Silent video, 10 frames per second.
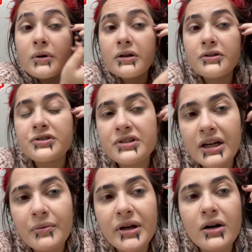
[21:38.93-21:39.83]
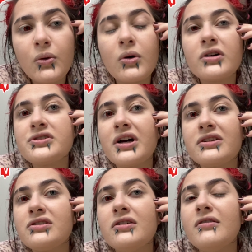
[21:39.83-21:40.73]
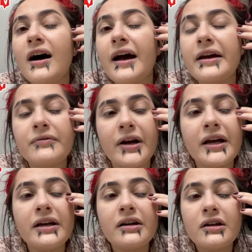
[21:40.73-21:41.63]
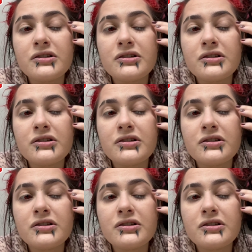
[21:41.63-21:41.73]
You just kind of make a horizontal line, right?